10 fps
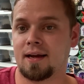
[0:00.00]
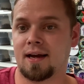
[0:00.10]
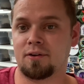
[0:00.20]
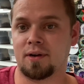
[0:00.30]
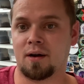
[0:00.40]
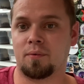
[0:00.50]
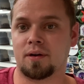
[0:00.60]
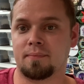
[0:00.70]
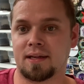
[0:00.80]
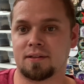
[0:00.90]
I do not
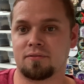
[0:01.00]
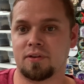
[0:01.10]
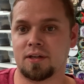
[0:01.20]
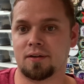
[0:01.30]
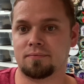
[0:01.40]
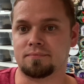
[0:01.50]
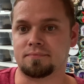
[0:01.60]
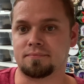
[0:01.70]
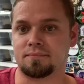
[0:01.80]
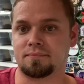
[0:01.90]
want to make this video,
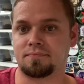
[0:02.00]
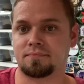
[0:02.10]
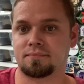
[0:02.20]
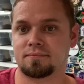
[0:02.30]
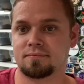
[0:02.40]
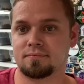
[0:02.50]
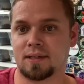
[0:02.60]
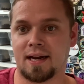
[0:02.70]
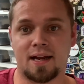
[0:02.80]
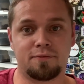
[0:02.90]

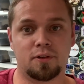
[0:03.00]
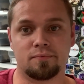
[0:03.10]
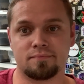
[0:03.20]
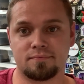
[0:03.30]
but I have to.